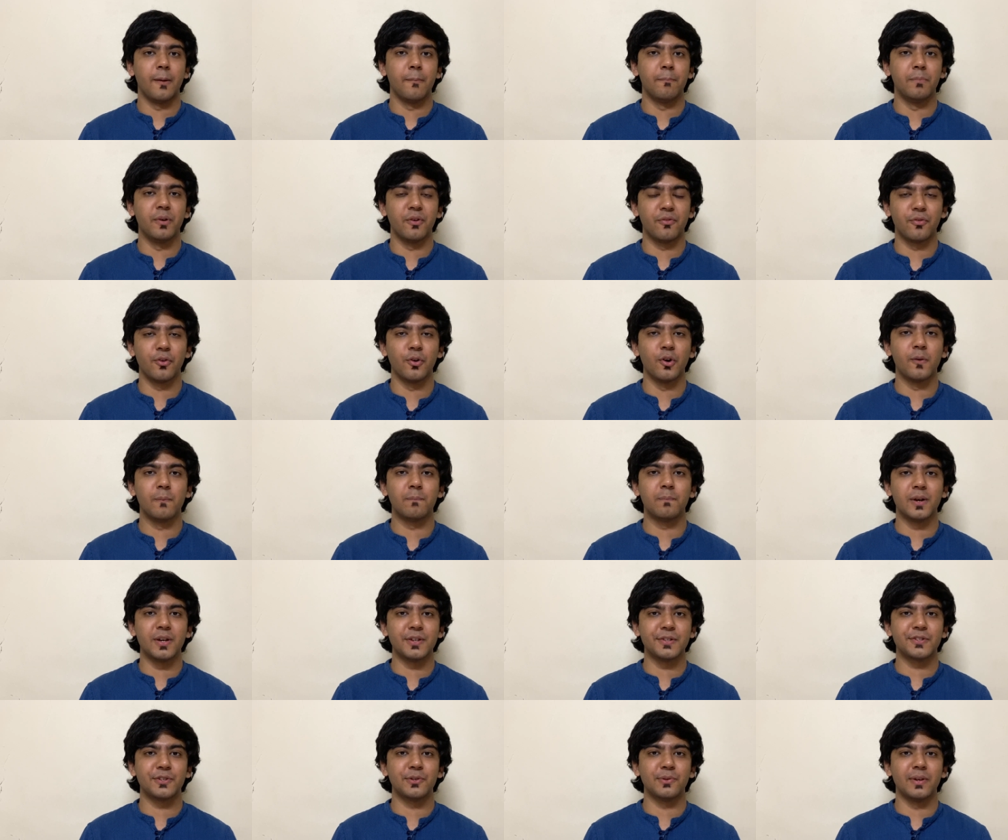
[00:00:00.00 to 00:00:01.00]
before
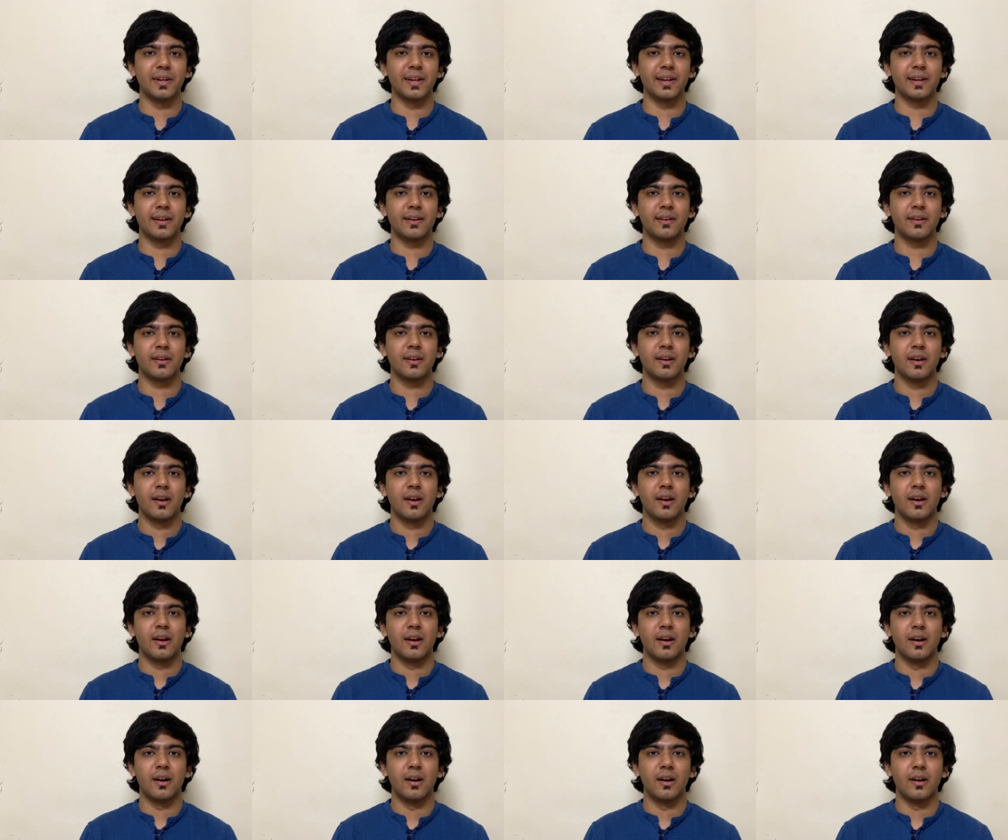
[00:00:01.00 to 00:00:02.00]
pursuing
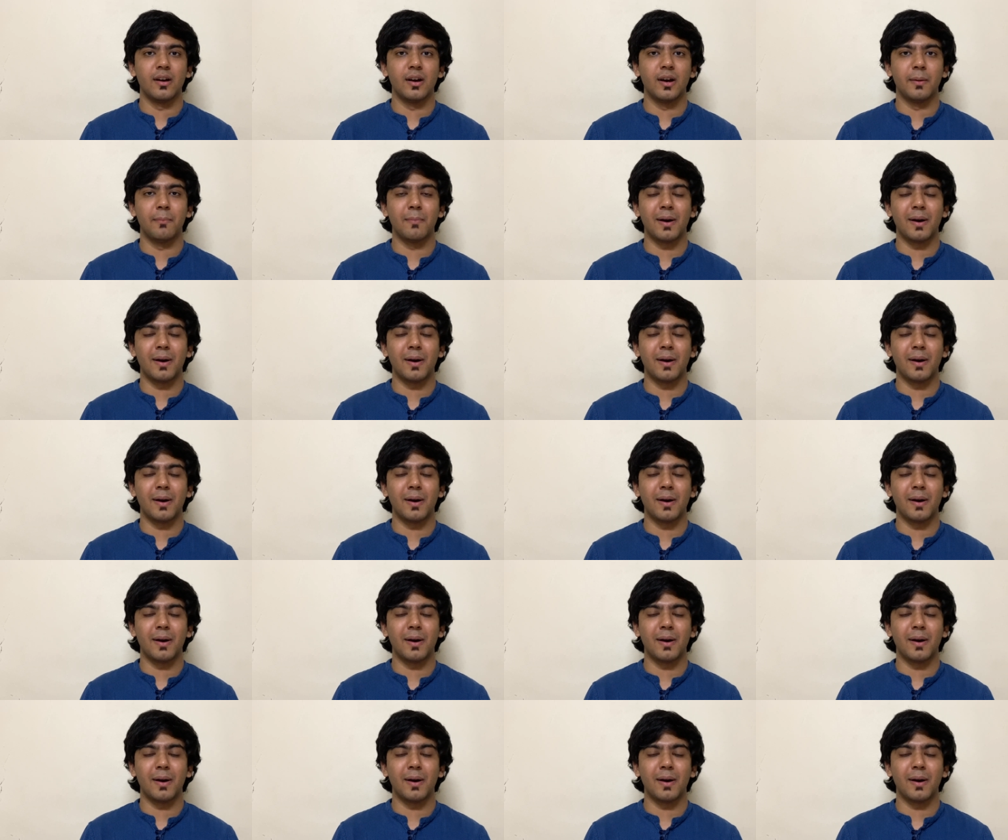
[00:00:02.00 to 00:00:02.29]
a